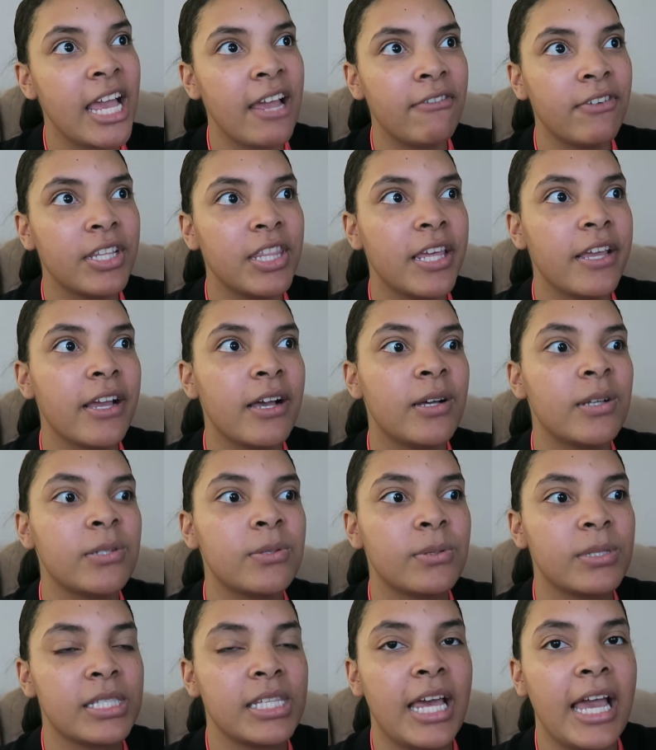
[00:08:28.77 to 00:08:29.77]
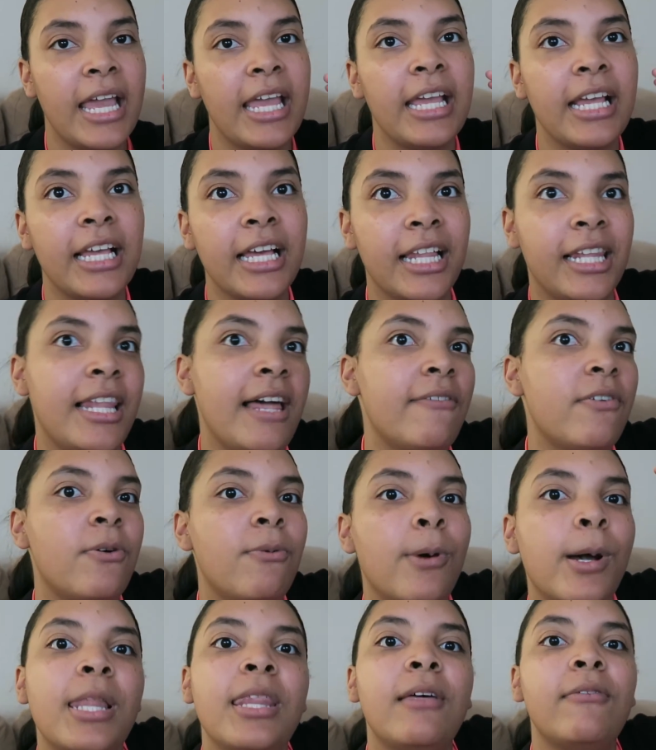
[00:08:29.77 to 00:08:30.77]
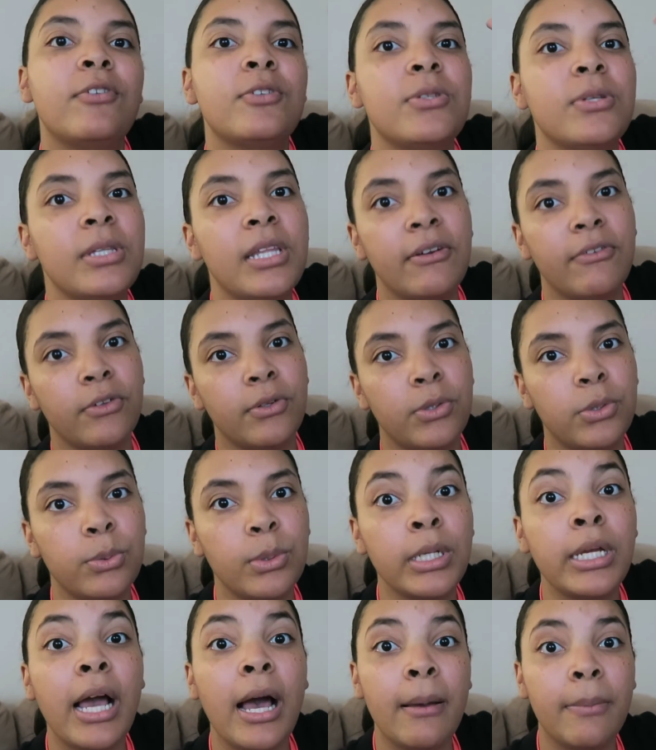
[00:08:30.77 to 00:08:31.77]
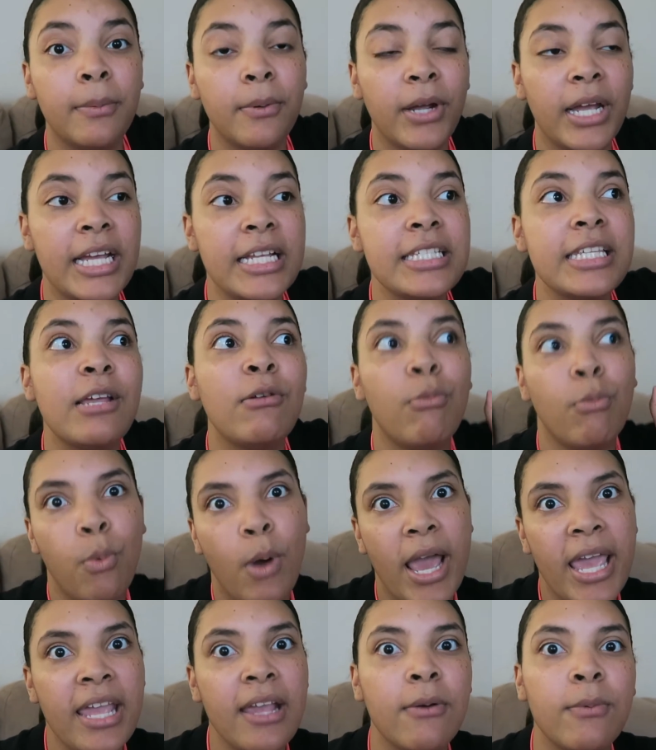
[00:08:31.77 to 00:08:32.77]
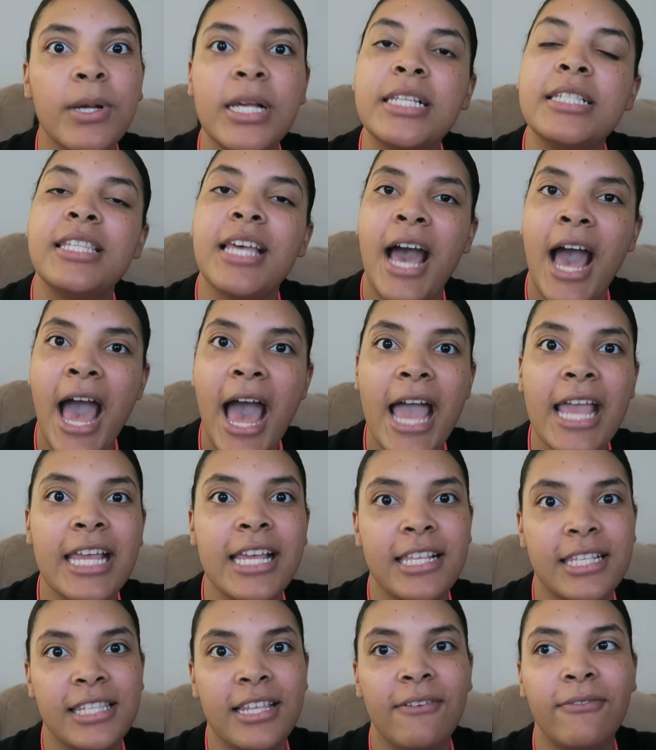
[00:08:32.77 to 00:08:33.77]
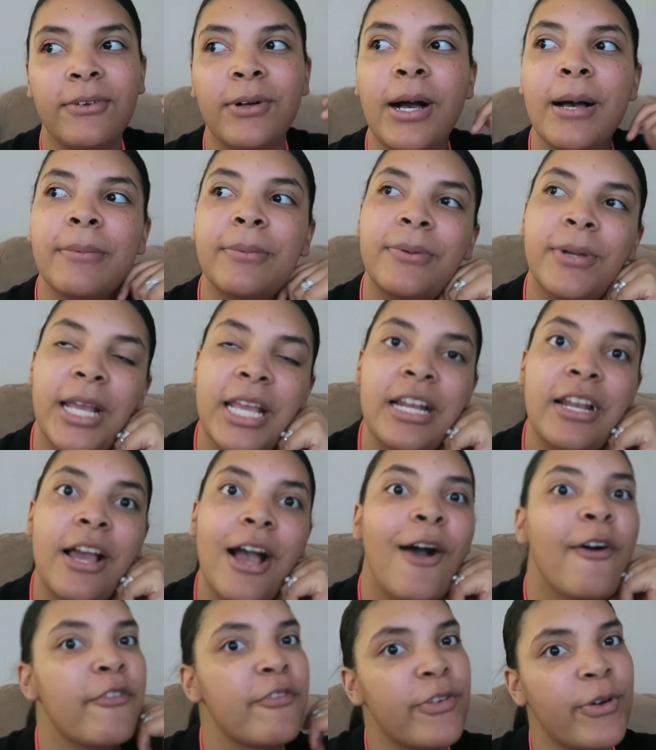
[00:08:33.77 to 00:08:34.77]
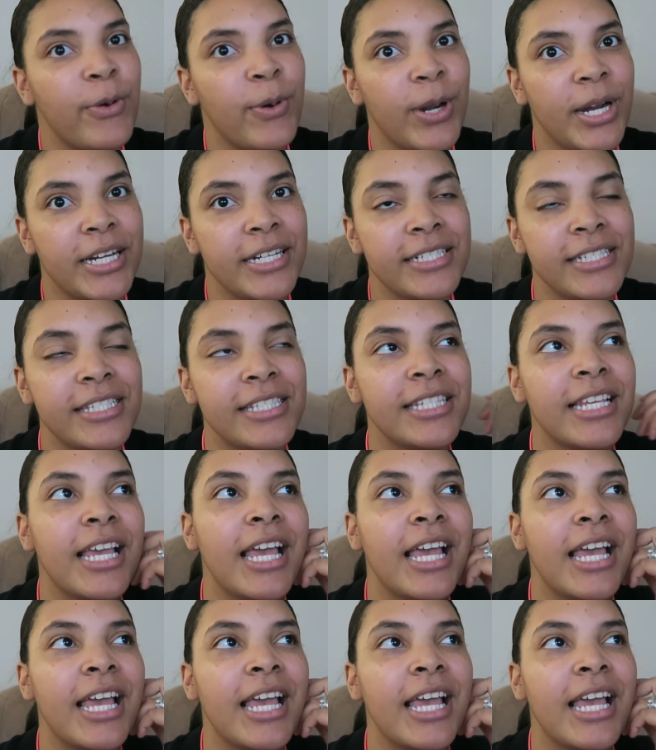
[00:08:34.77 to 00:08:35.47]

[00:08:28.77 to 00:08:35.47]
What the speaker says: Everything else was like level 1, level 2, level 3 upgrades, and white was the highest level upgrade, of course.